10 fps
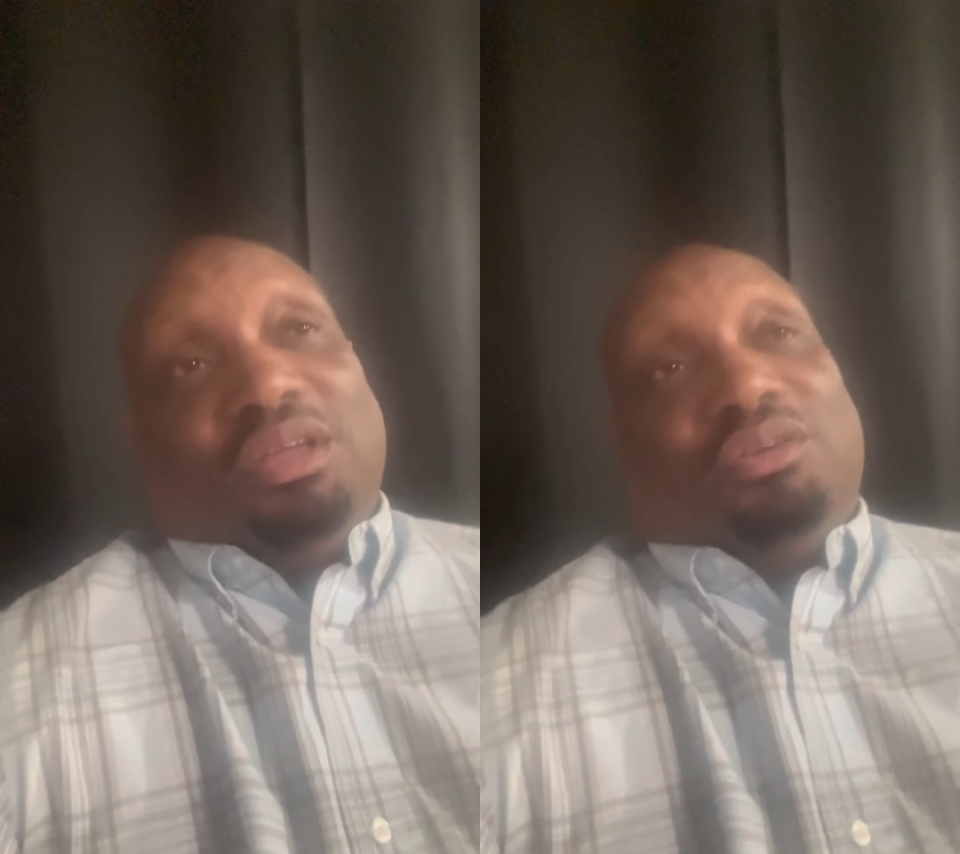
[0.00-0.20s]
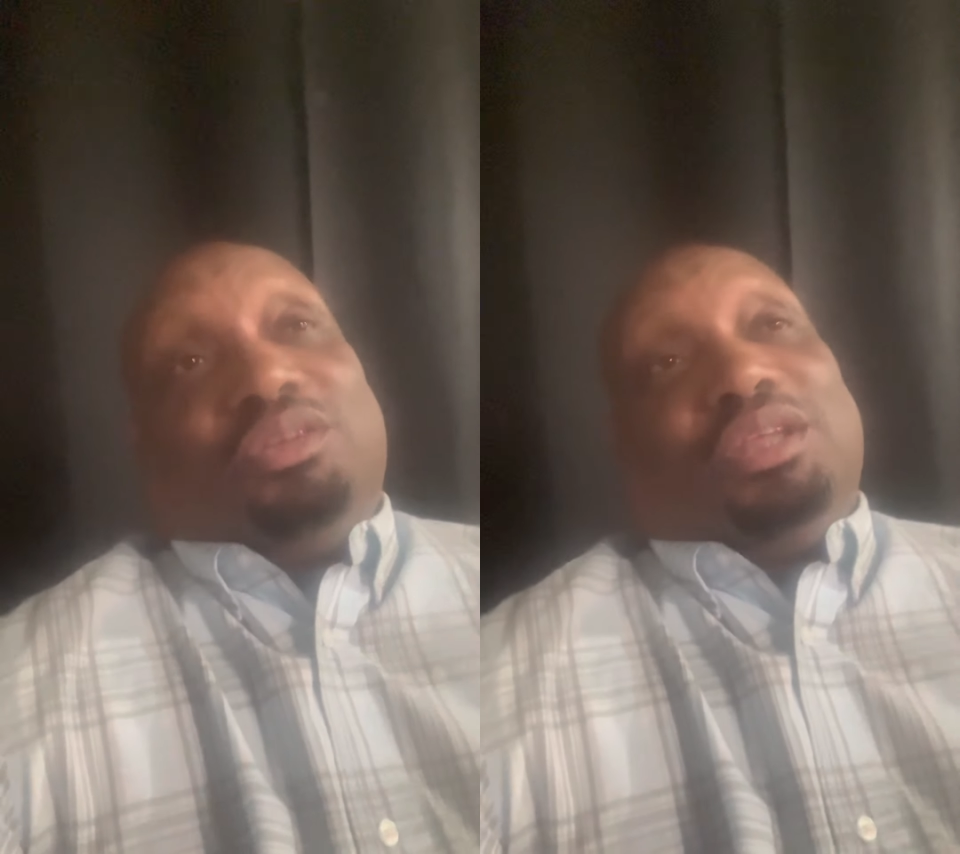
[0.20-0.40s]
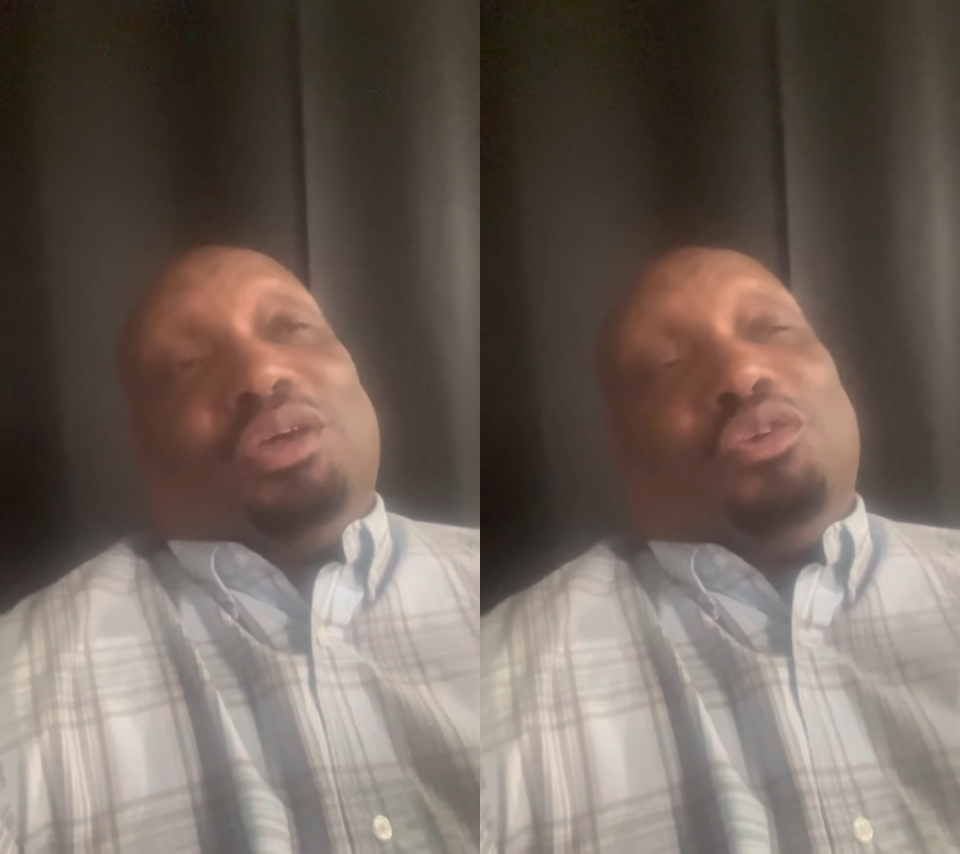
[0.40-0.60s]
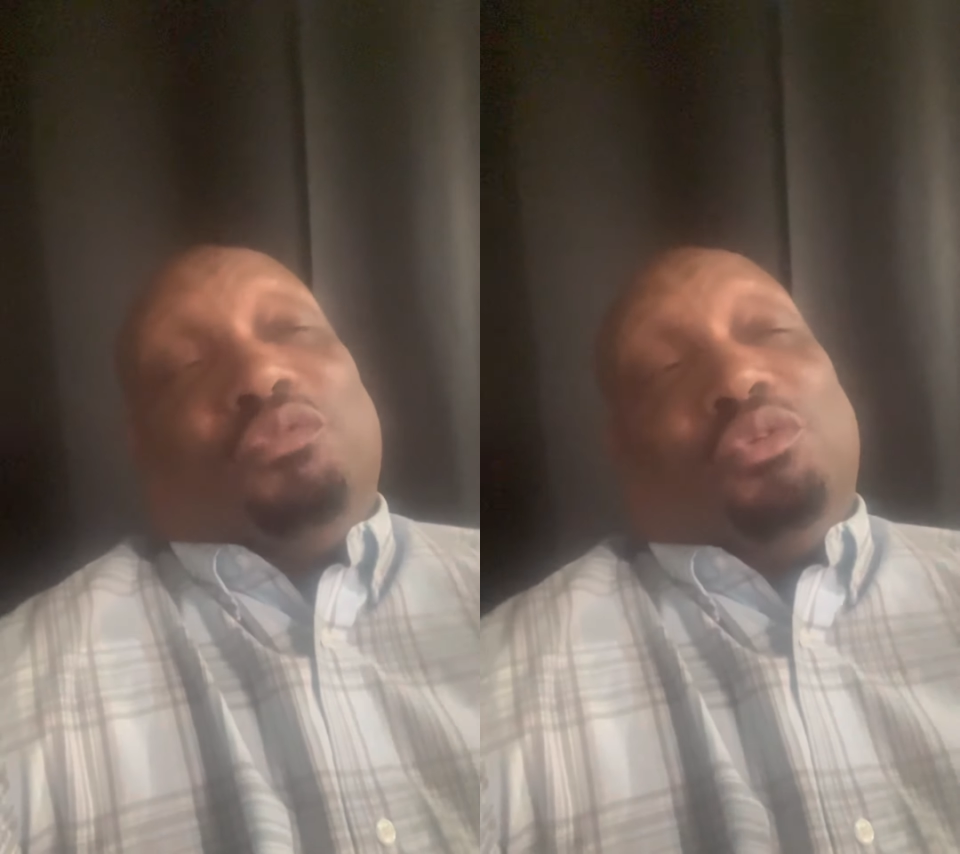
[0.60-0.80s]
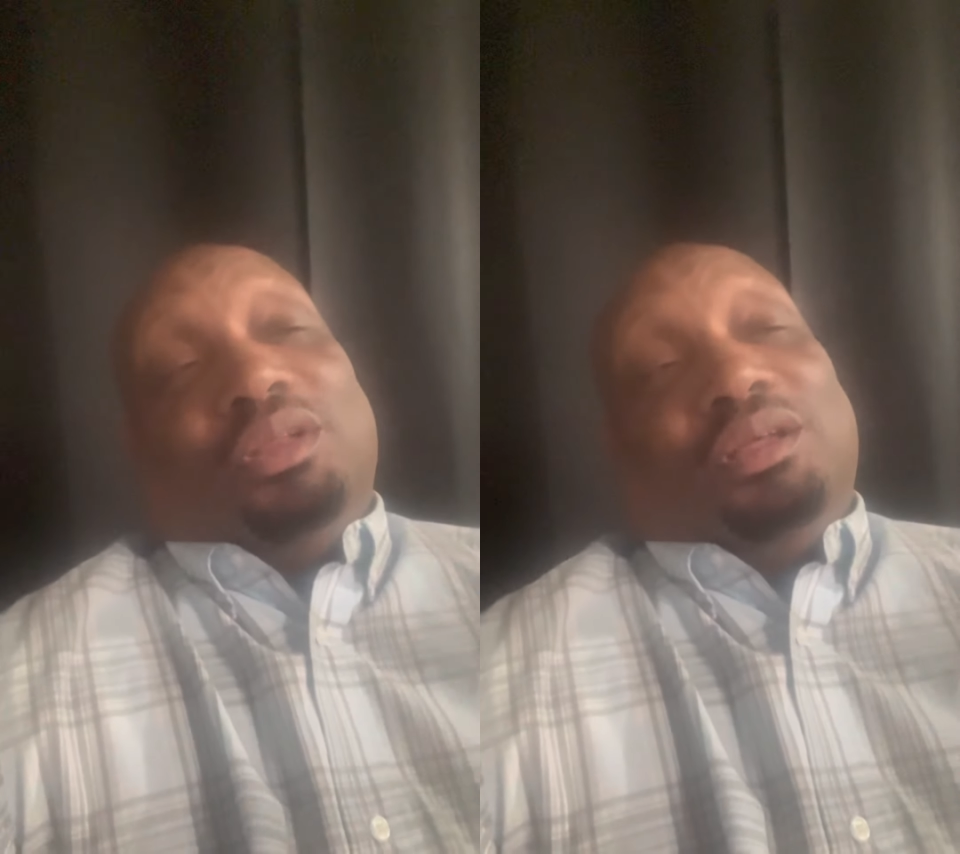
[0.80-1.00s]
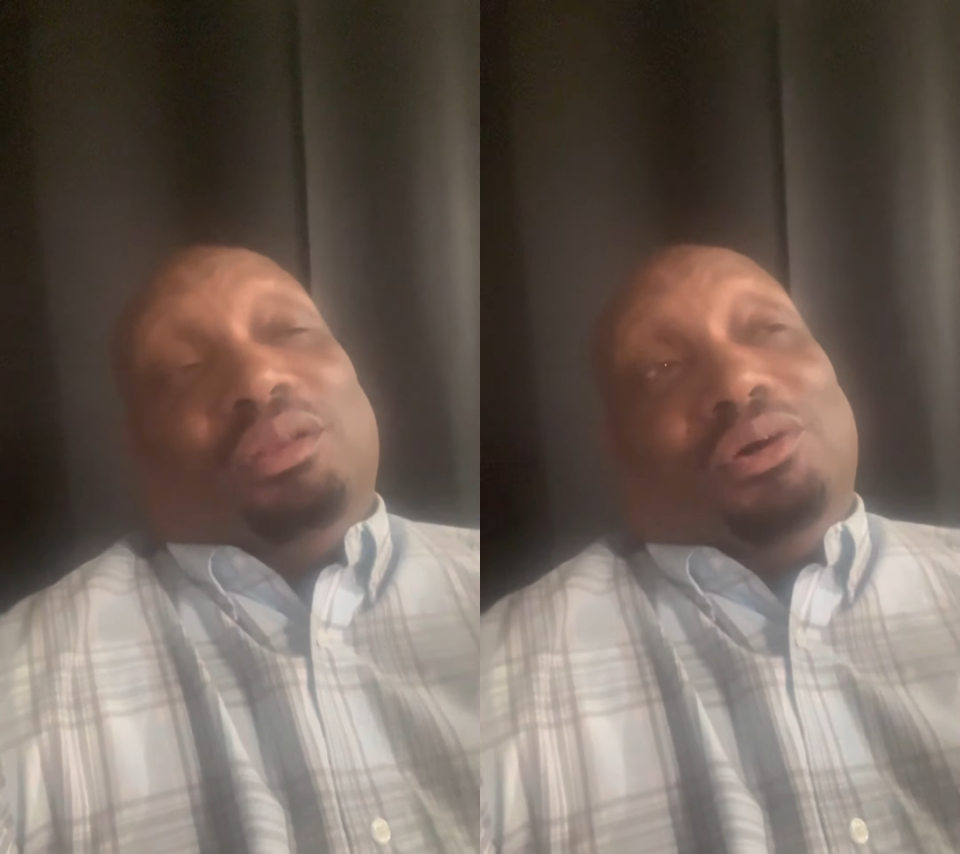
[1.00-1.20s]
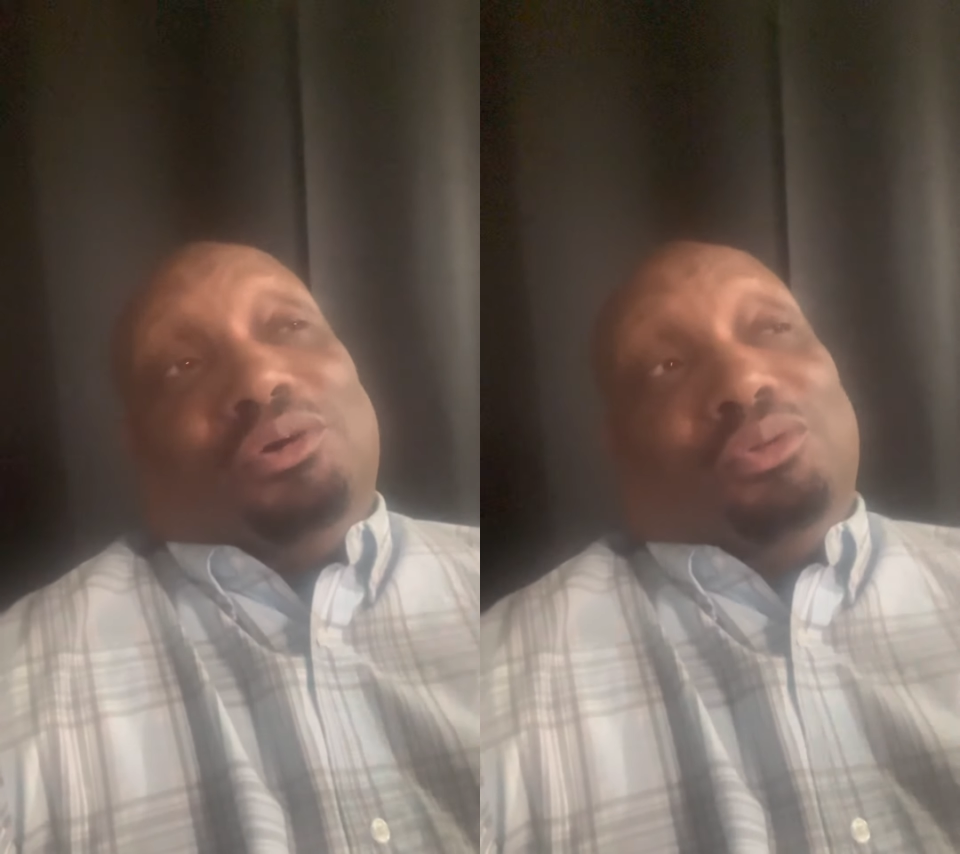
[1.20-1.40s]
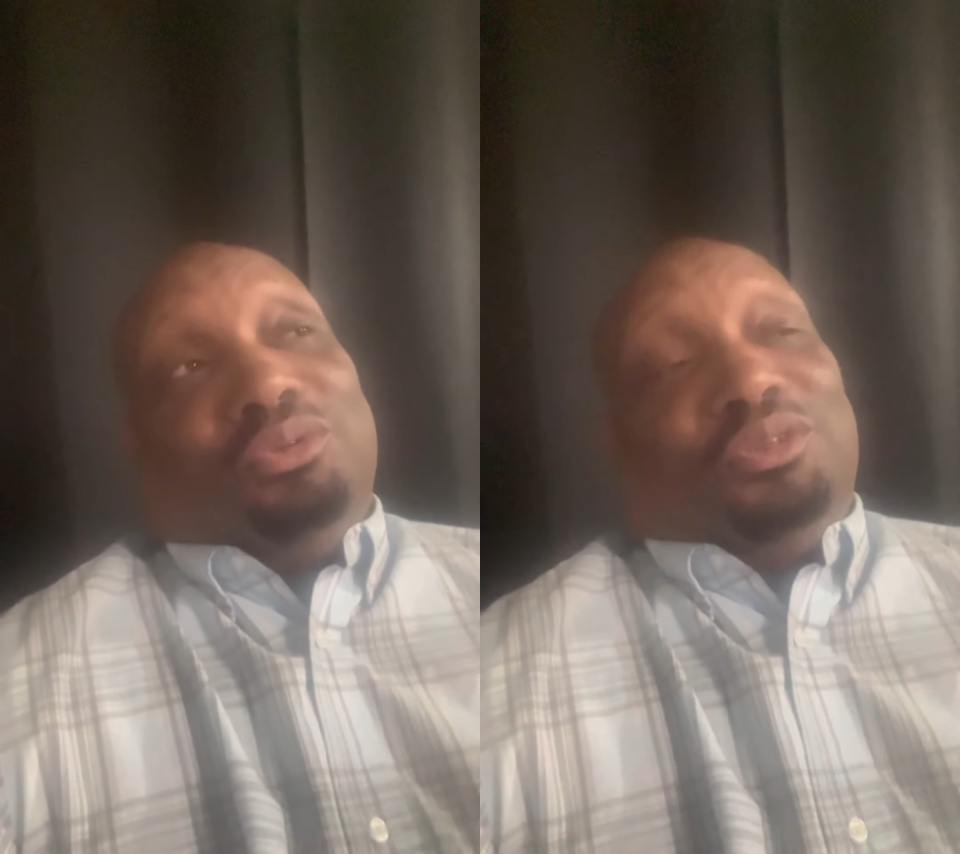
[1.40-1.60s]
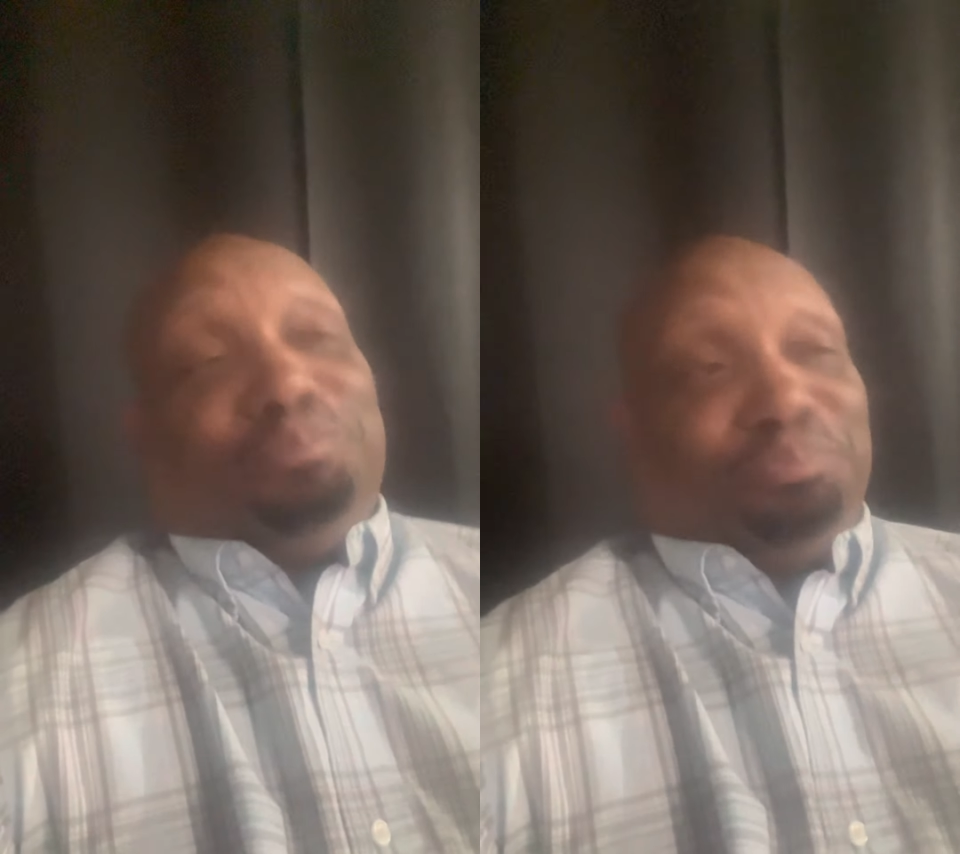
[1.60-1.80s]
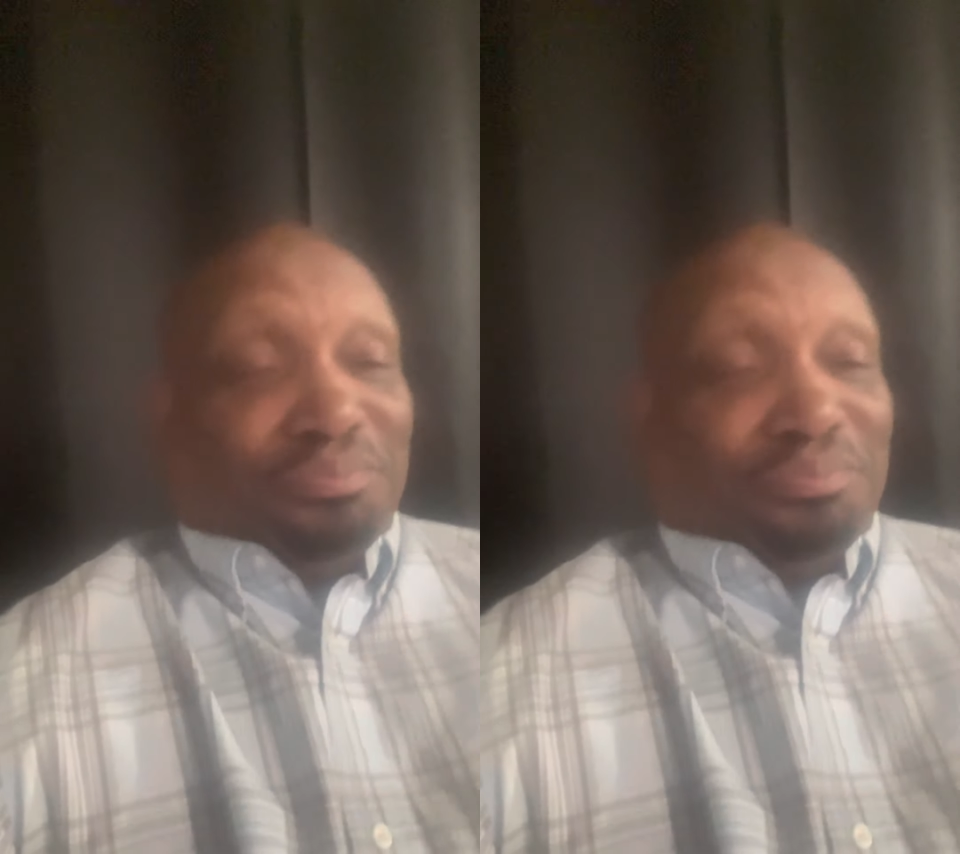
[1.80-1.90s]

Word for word: They're going to take over all their loans.